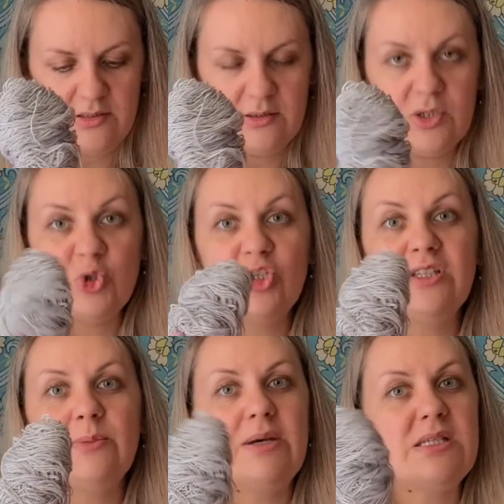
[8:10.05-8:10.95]

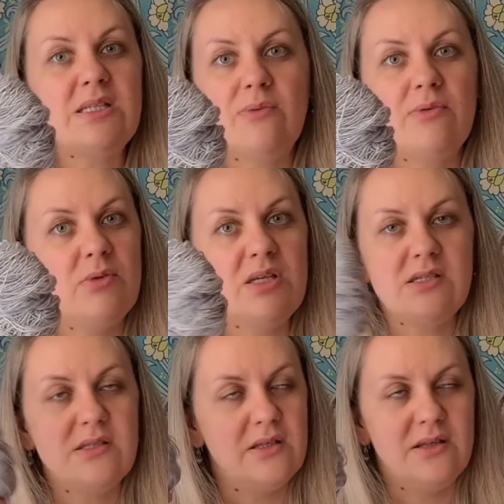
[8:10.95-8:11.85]
usually by Stephen
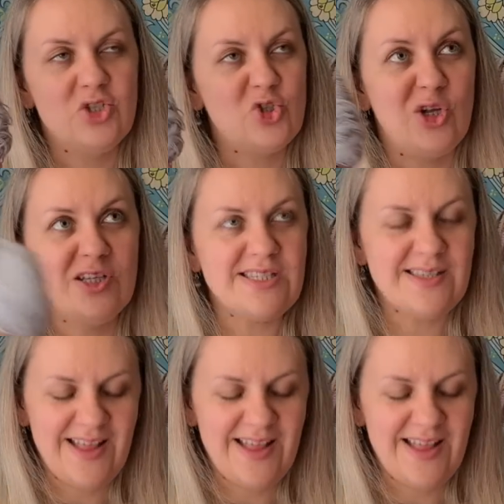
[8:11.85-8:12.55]
West, the shawls.